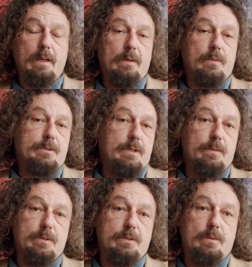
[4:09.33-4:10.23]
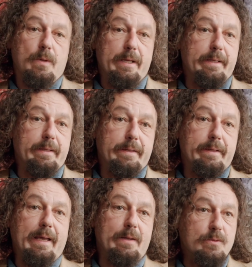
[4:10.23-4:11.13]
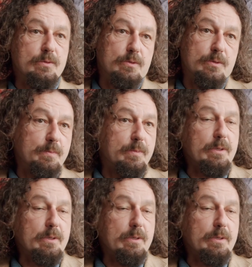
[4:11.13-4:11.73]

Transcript: and also just the way the councils,